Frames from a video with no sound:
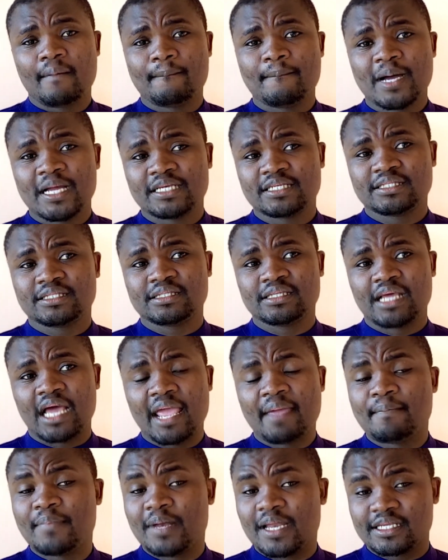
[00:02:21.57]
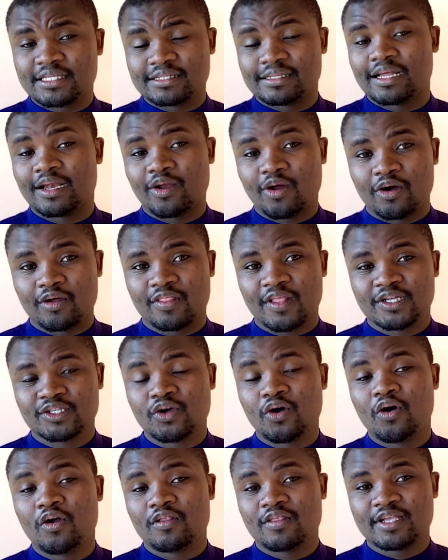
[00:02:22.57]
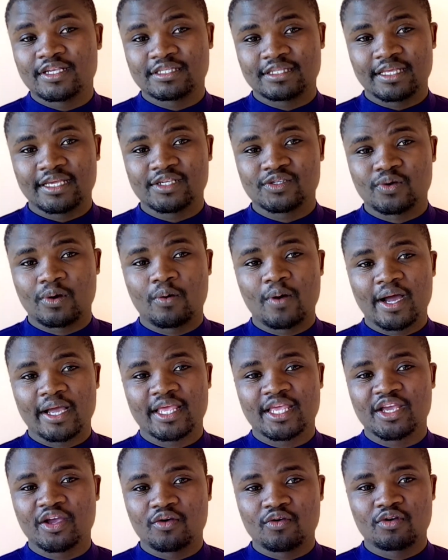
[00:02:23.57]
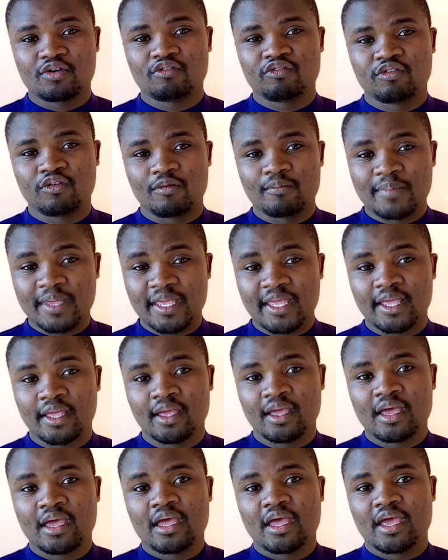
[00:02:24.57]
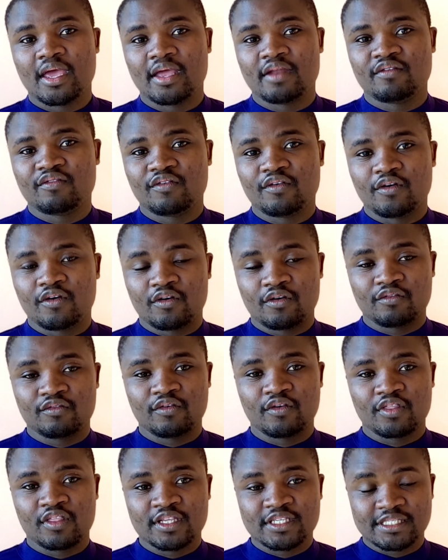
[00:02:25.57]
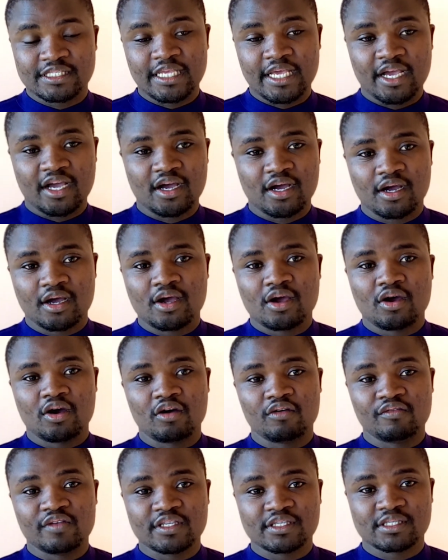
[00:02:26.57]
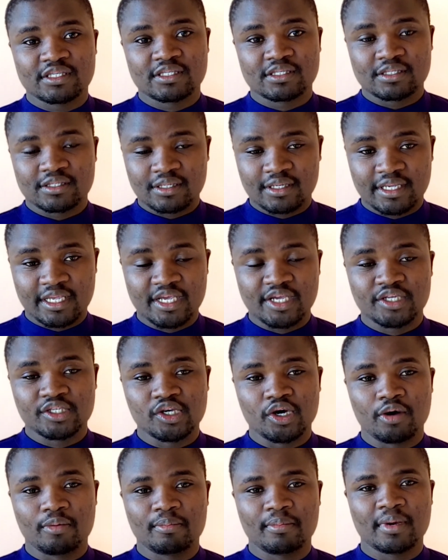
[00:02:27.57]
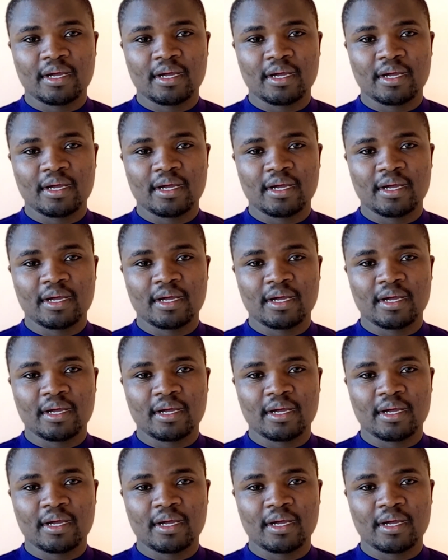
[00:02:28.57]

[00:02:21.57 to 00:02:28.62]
But I bless the Lord that all these things are working good for me and for the sake of his kingdom.